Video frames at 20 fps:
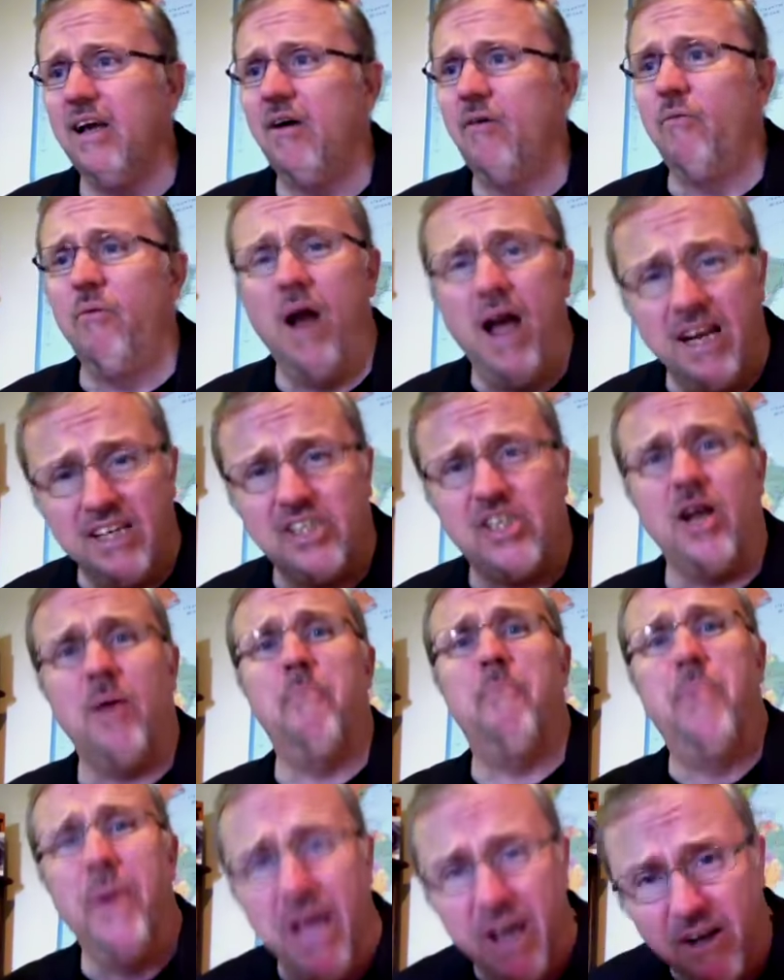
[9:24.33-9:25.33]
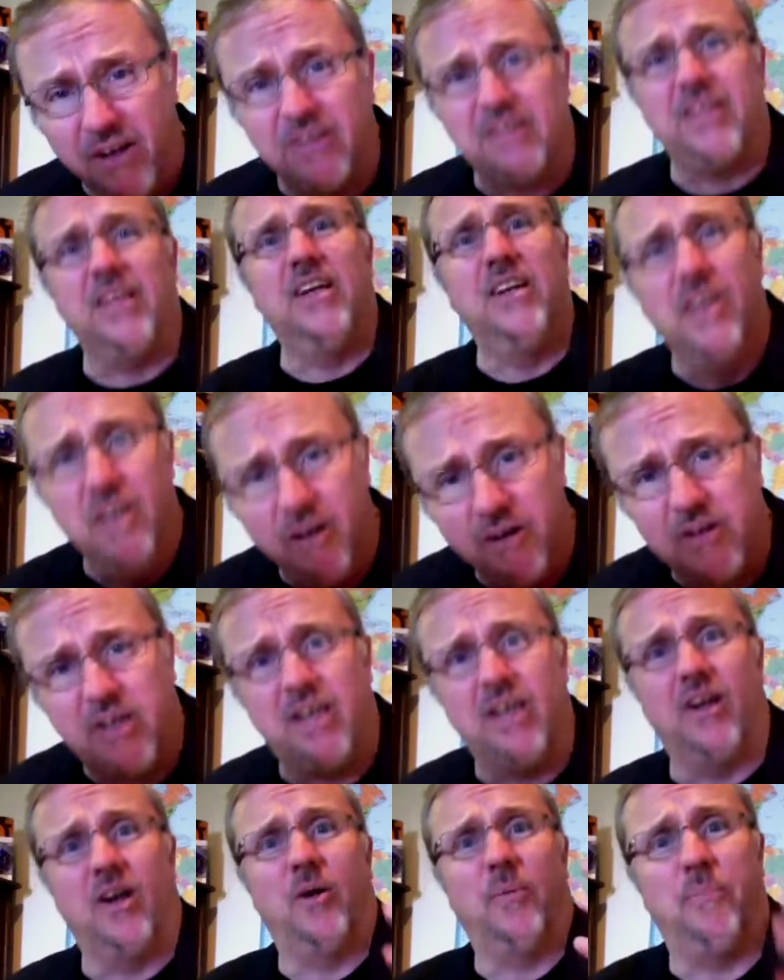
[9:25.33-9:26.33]
Russia built the
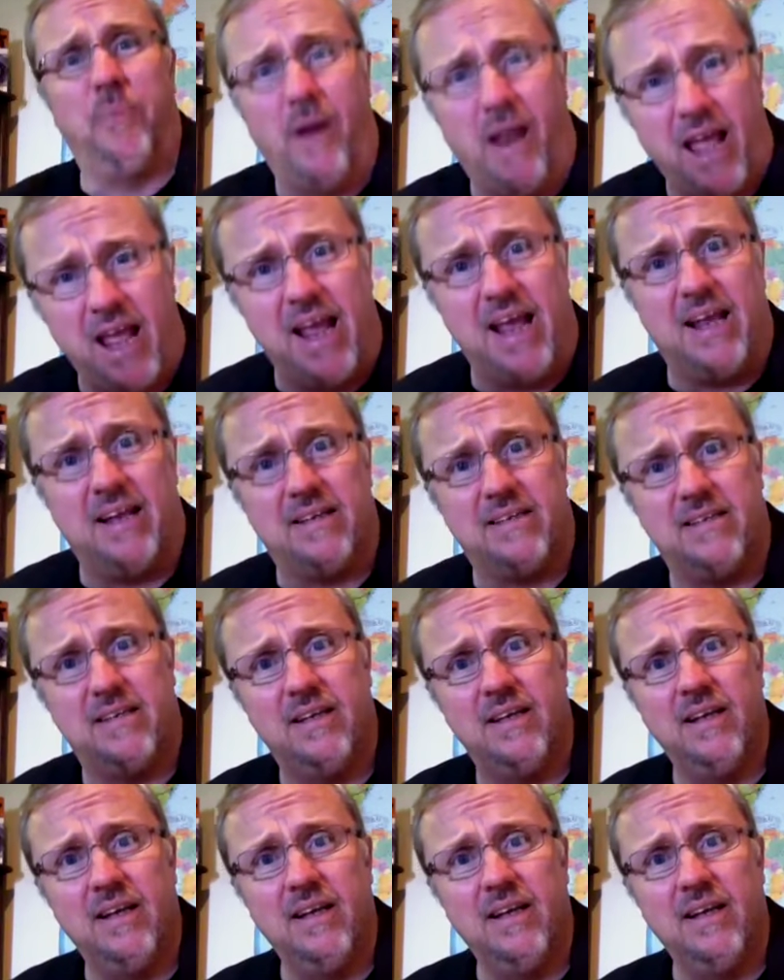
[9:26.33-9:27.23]
nuclear plant.